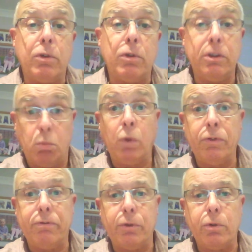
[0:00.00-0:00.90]
or didn't
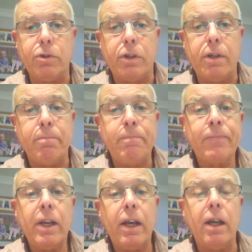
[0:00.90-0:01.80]
want to force on
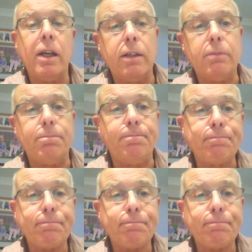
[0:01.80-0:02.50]
him,